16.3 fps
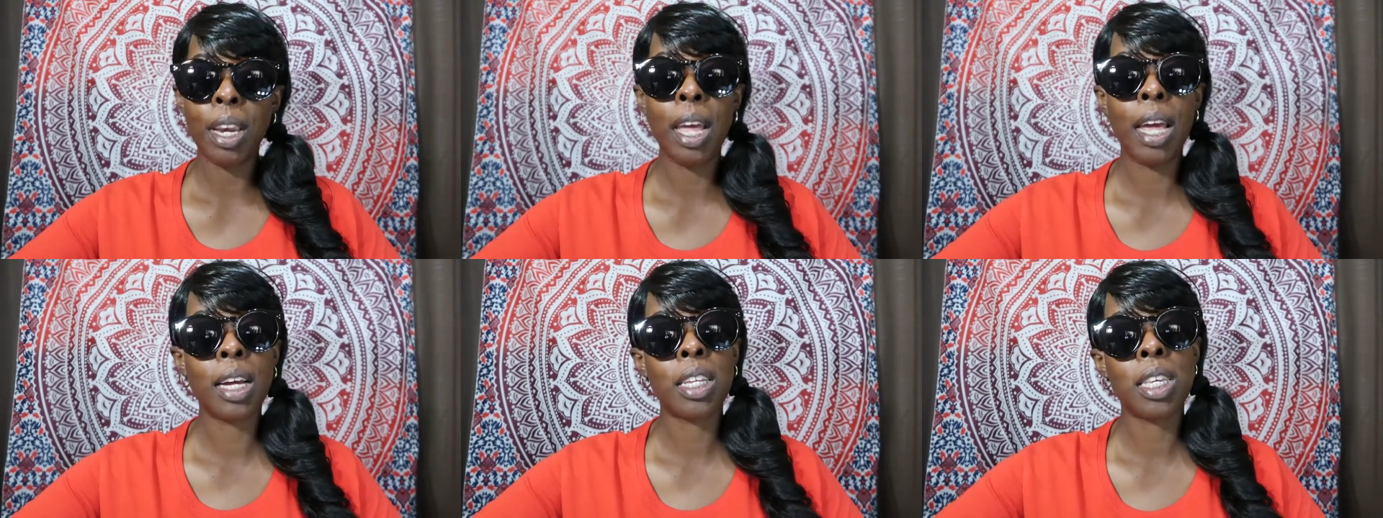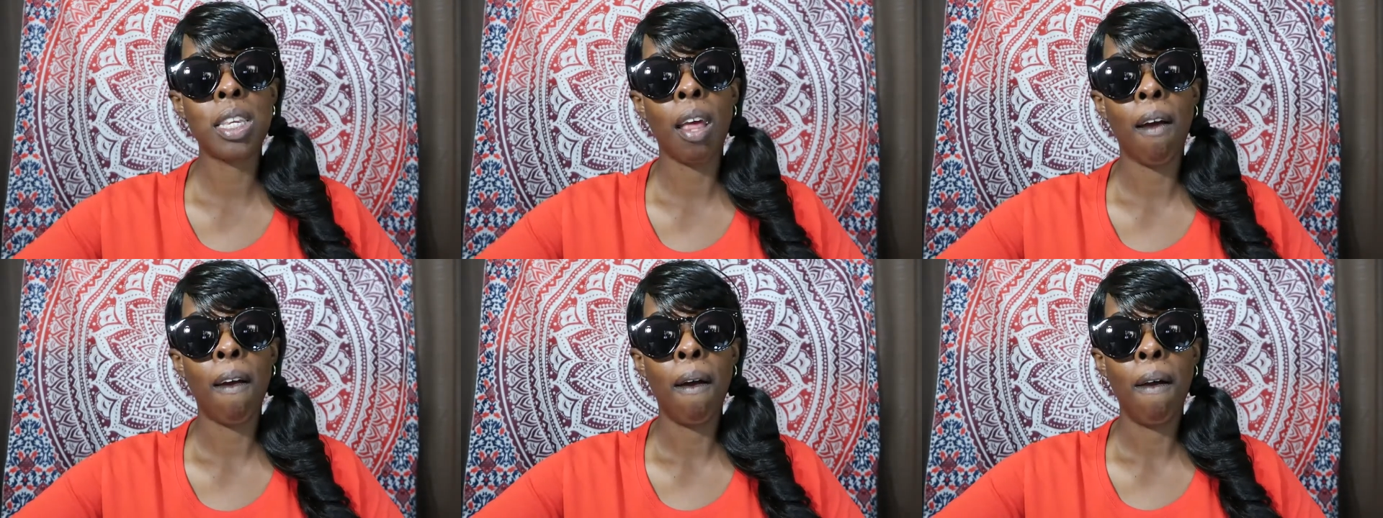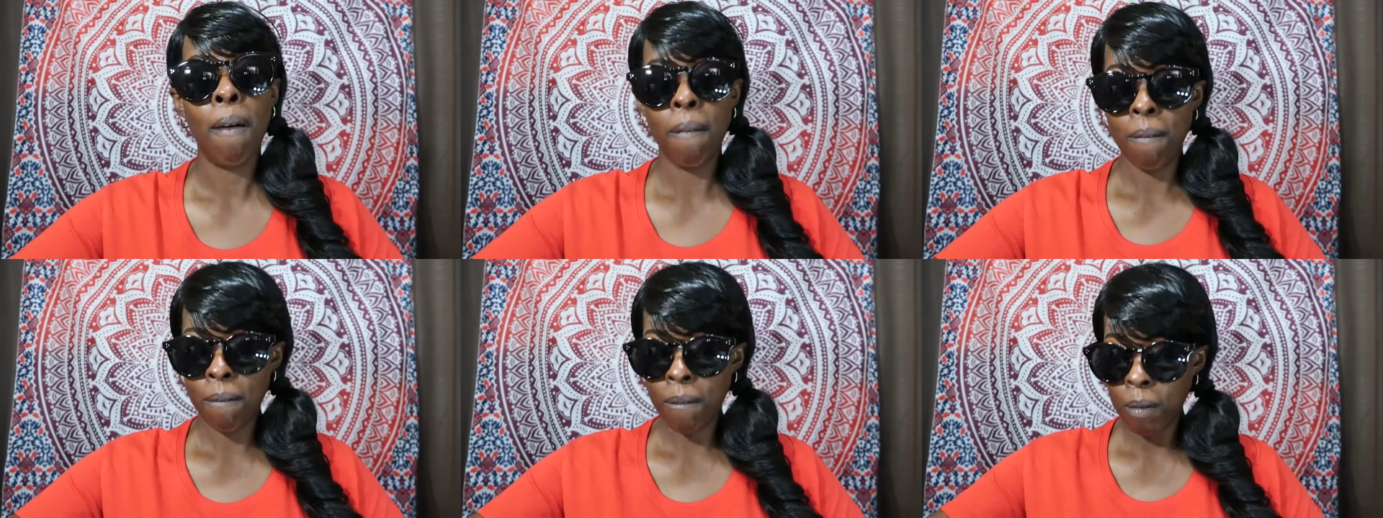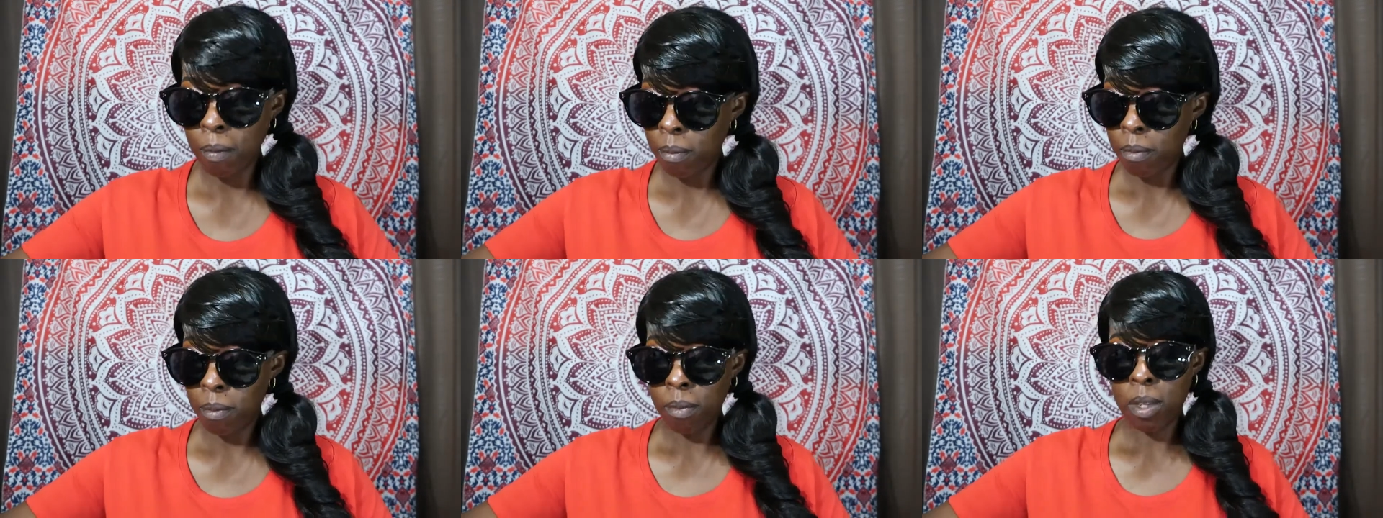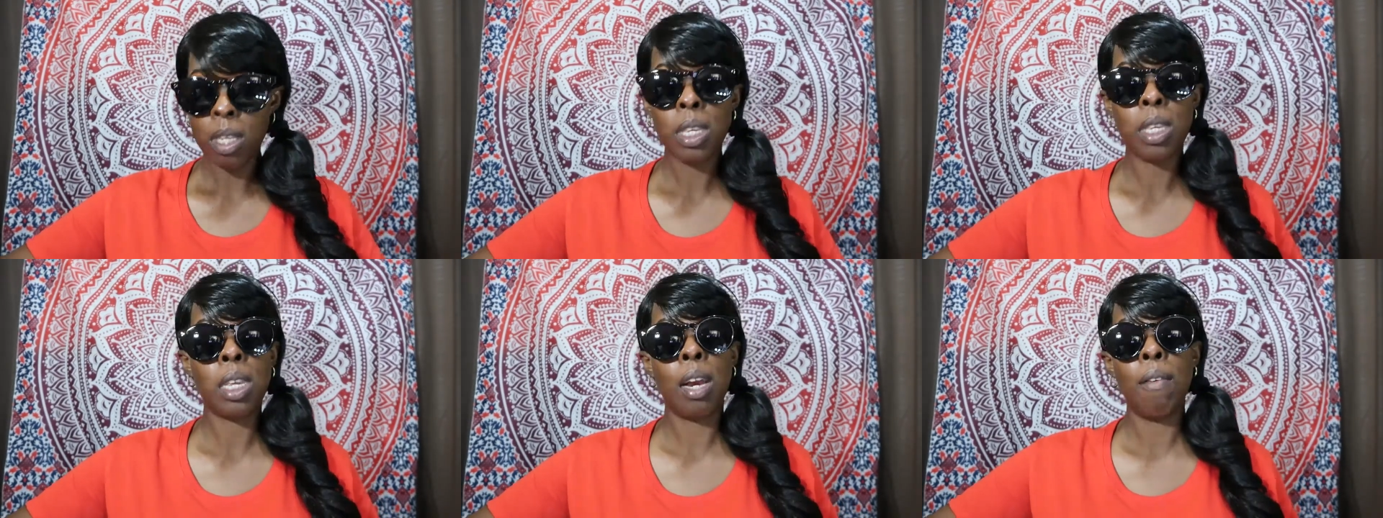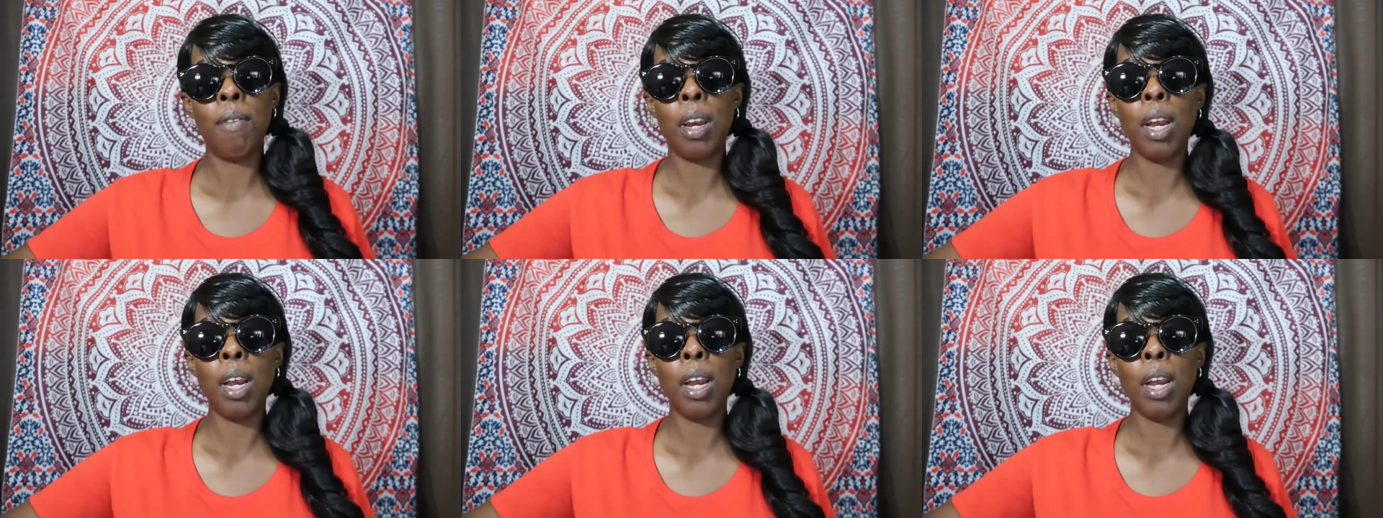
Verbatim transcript: next set of